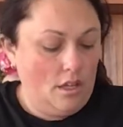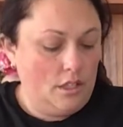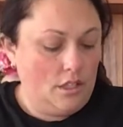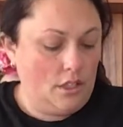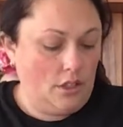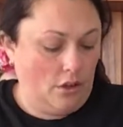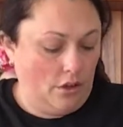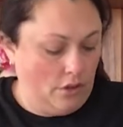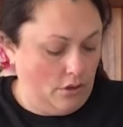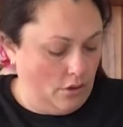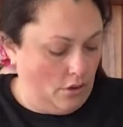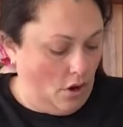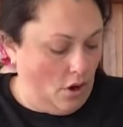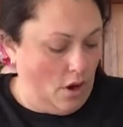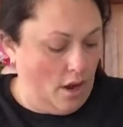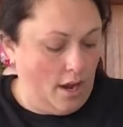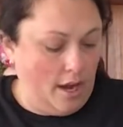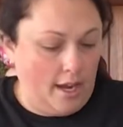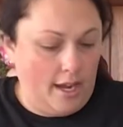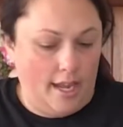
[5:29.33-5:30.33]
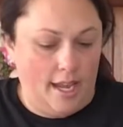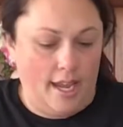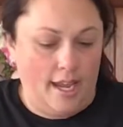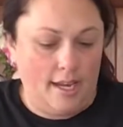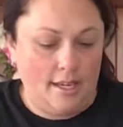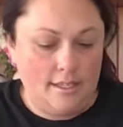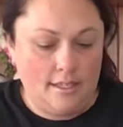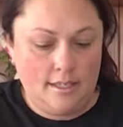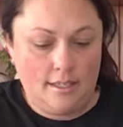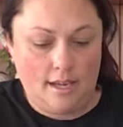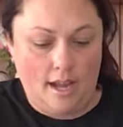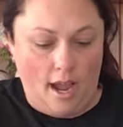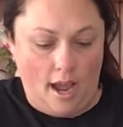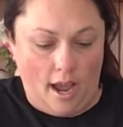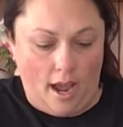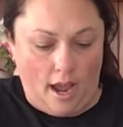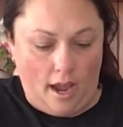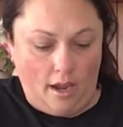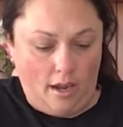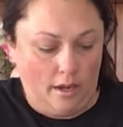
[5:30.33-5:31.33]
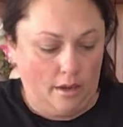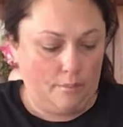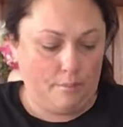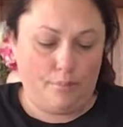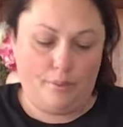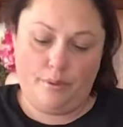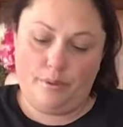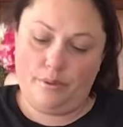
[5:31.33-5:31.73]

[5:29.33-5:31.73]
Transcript: So I ended up